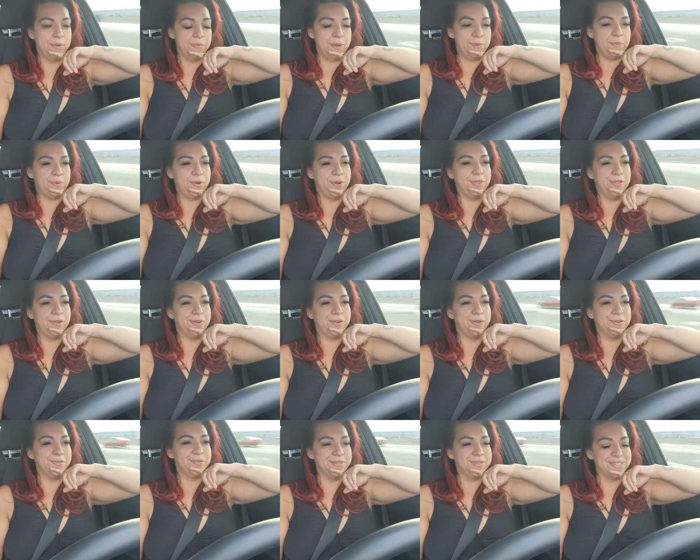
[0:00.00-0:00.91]
my
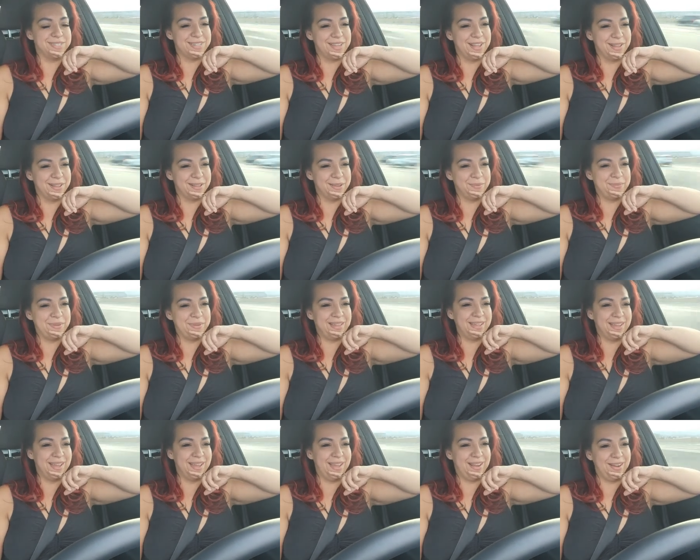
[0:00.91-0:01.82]
brother was telling
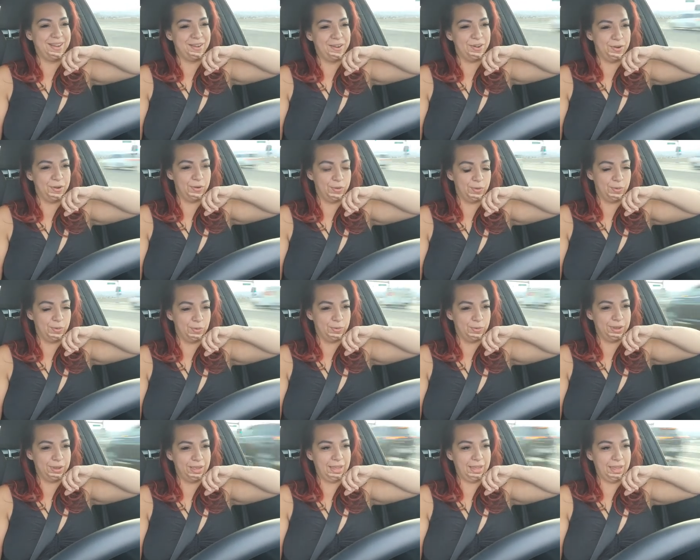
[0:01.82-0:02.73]
me how
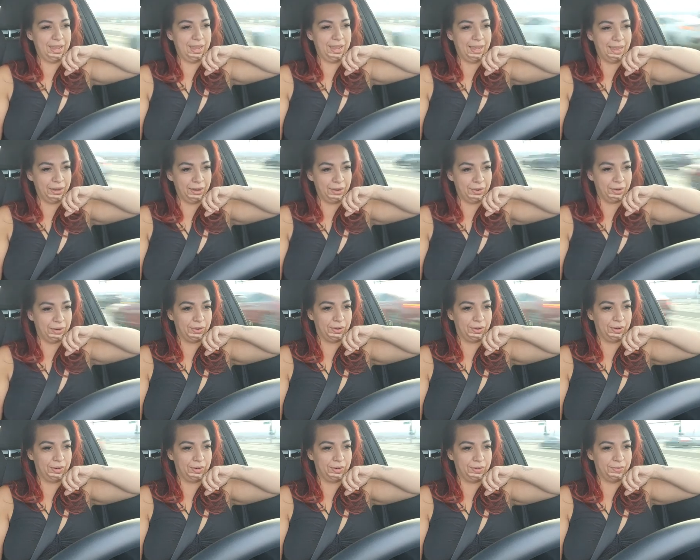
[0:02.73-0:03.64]

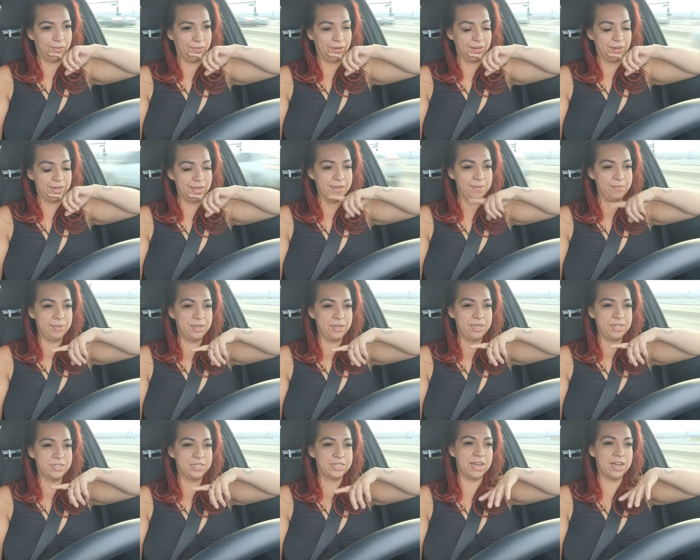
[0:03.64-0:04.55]
anger for him,
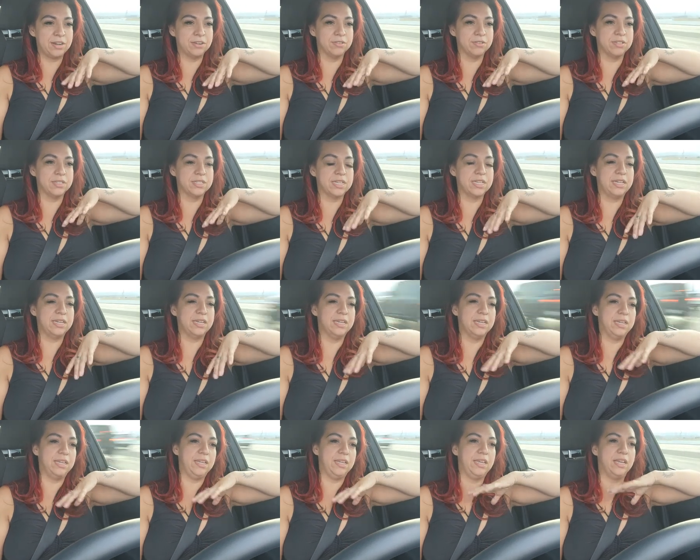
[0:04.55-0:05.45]
he channeled it
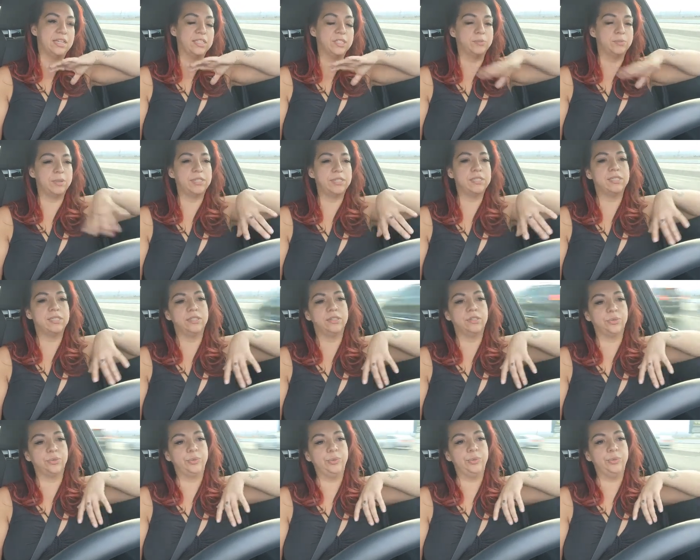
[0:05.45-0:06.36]
and he expressed it
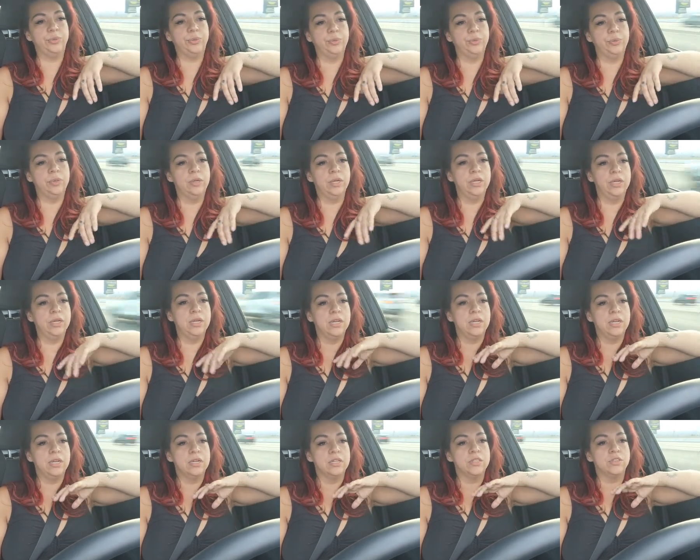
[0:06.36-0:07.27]
through
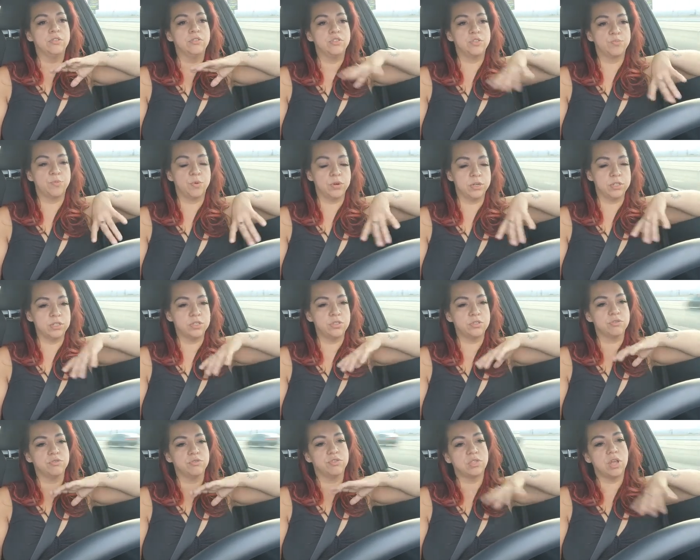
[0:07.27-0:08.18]
through
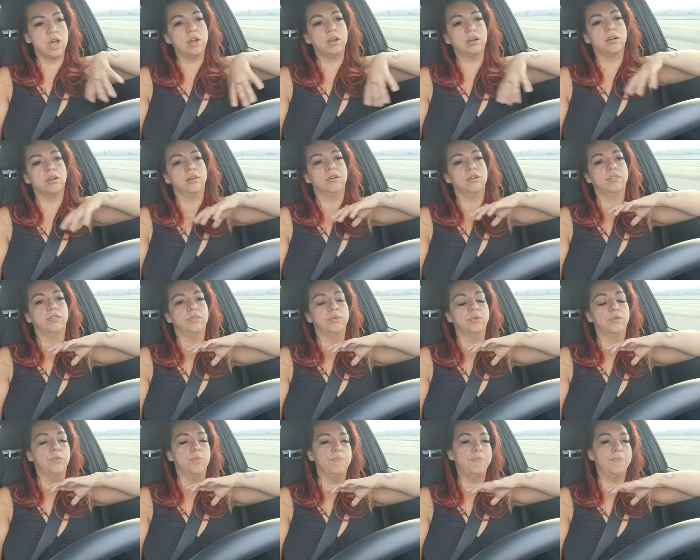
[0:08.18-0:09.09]
sports, through
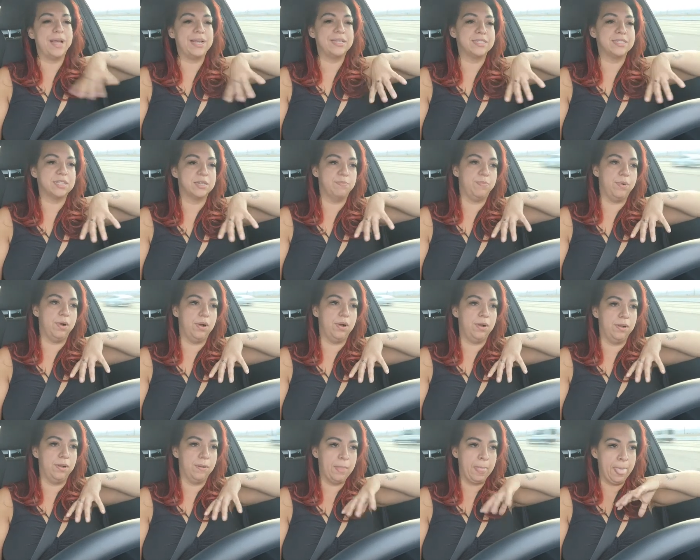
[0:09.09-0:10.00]
soccer, through
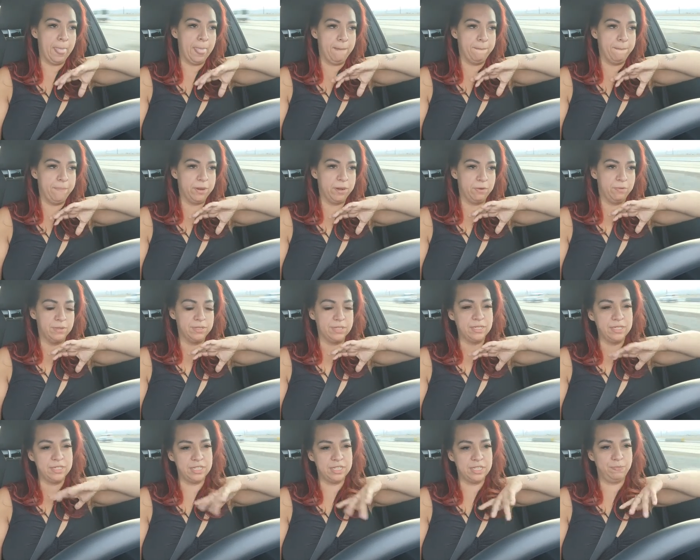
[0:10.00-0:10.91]
basketball. But
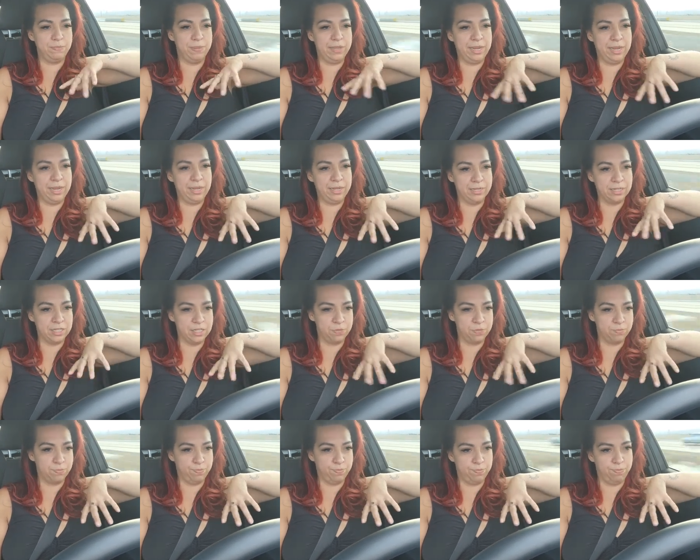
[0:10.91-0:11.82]
it wasn't just
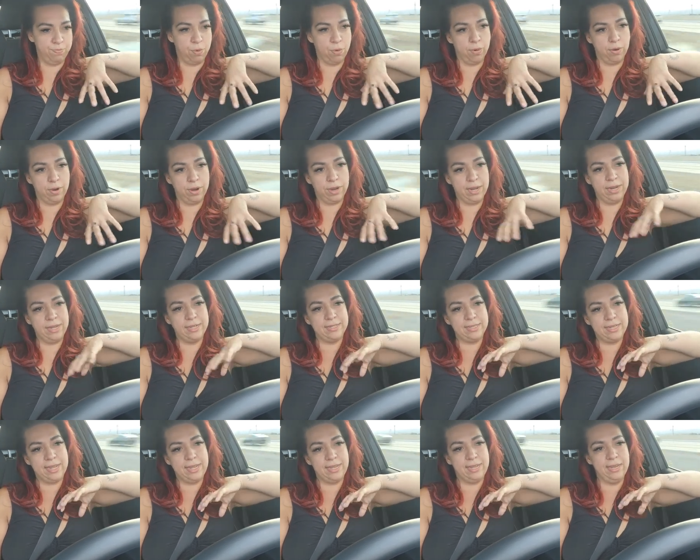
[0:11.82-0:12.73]
playing the sport
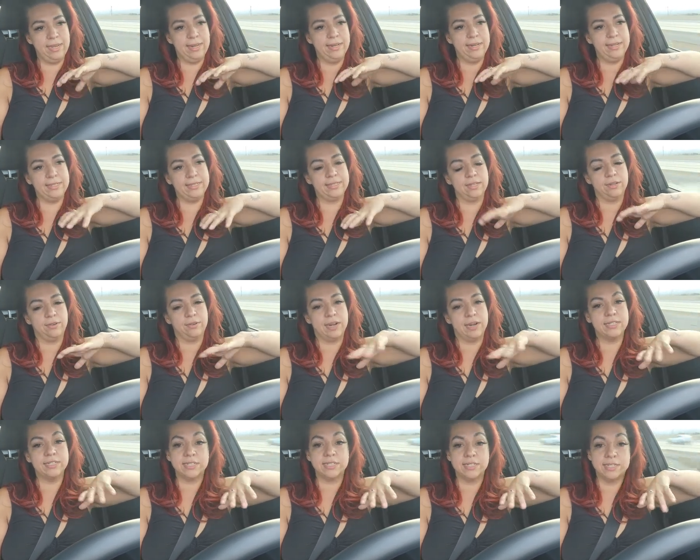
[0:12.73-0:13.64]
and taking his
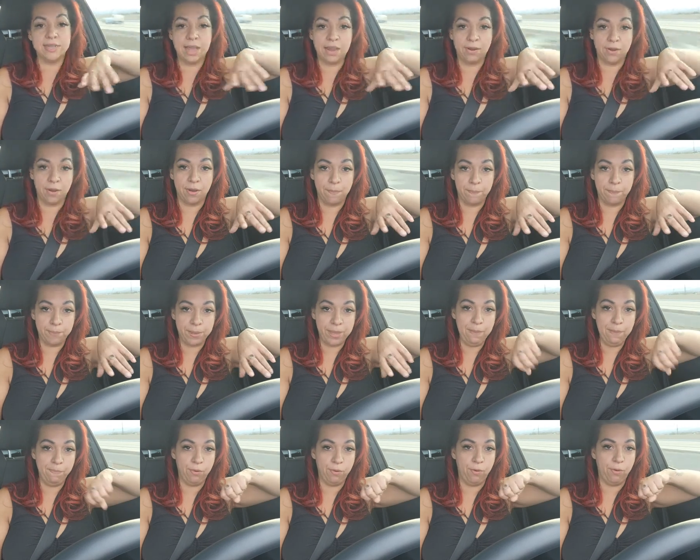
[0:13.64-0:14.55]
aggression out on
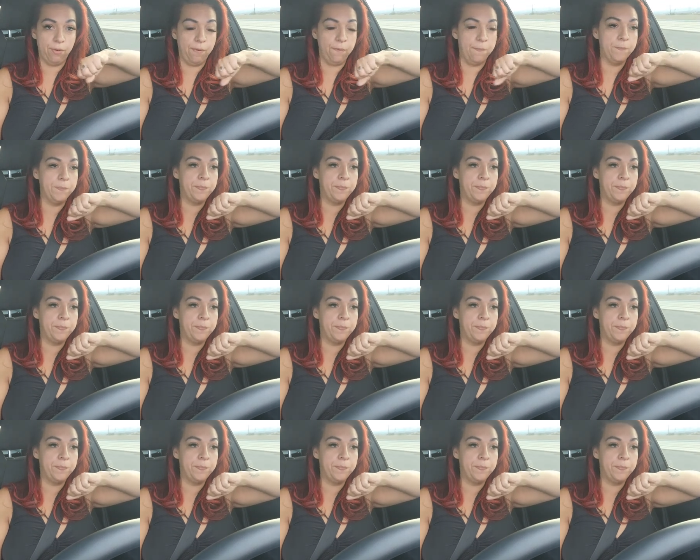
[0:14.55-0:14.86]
people.